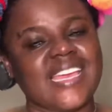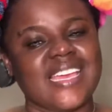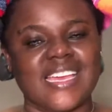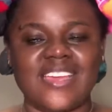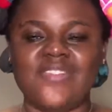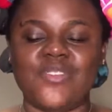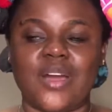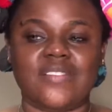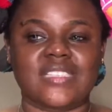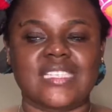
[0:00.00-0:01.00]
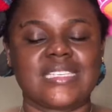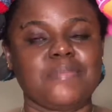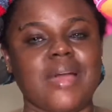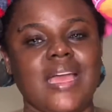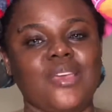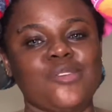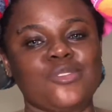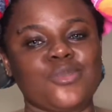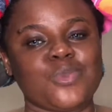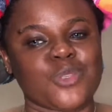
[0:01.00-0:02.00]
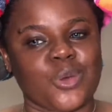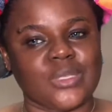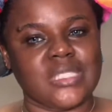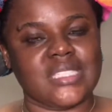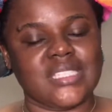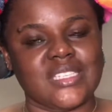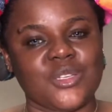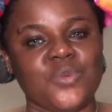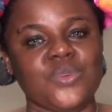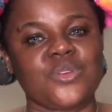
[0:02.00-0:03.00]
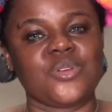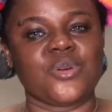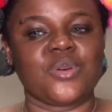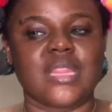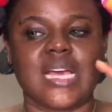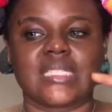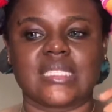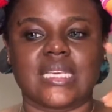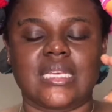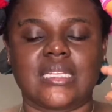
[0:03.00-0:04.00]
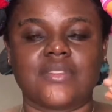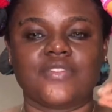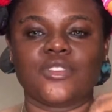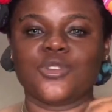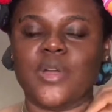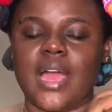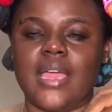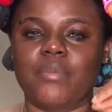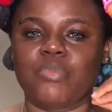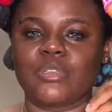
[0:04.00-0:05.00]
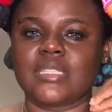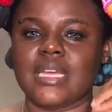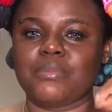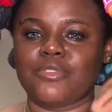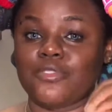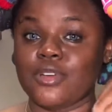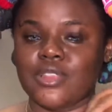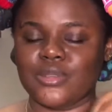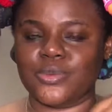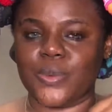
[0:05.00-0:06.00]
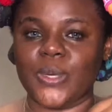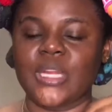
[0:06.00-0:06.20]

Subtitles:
If you have seen my YouTube shorts, you would know that's the video I posted before this one.